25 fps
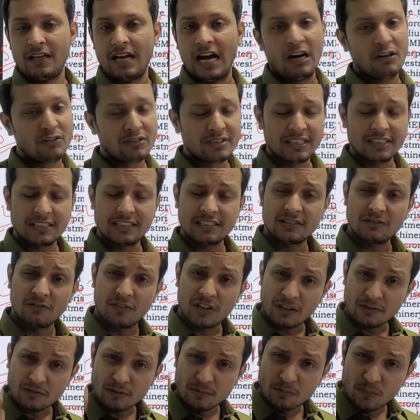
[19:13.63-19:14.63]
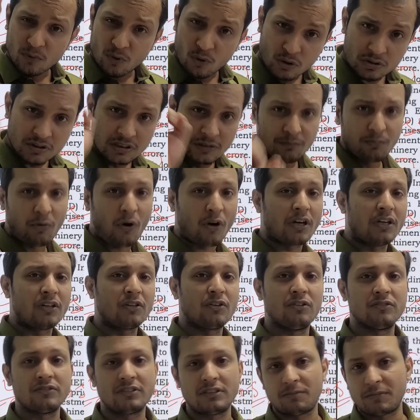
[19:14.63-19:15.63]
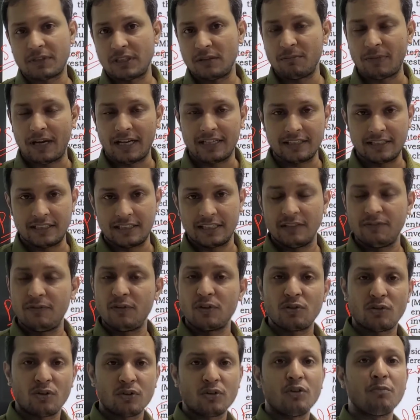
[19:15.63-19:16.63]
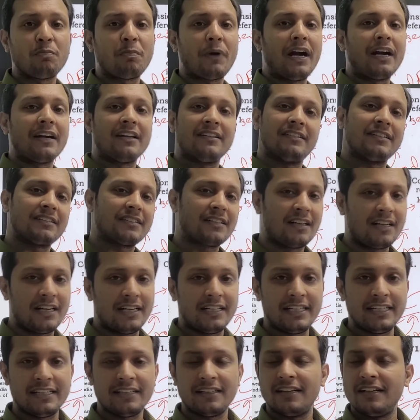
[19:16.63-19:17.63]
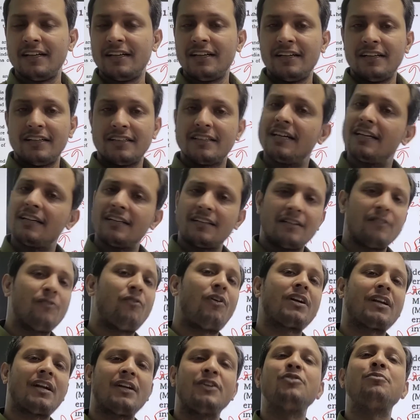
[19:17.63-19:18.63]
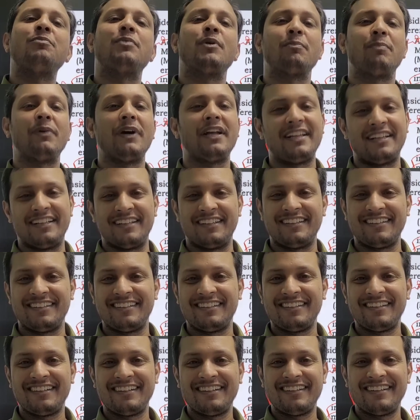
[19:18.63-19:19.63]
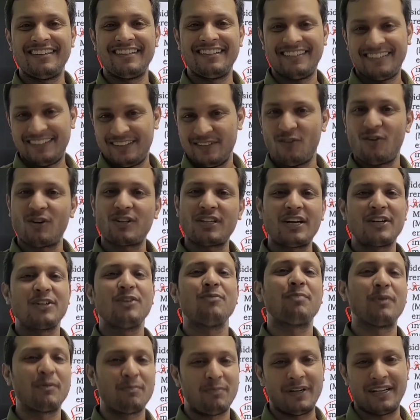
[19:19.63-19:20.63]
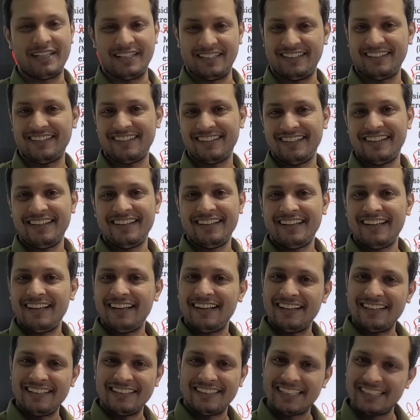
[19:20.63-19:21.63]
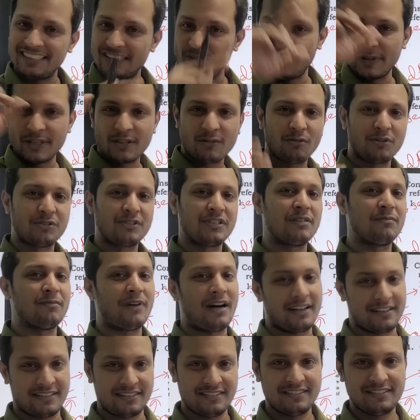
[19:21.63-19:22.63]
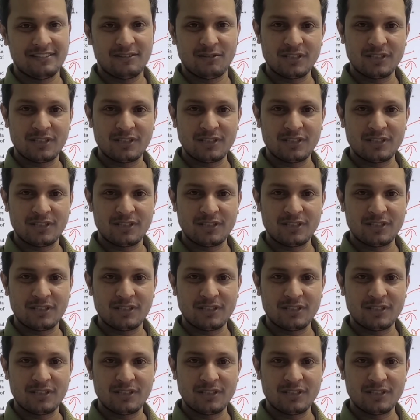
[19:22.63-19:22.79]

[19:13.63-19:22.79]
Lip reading: I would say this is one of the most important concept in banking. If you don't know priority sector lending, then what are you preparing? What are you preparing? There is a big question mark.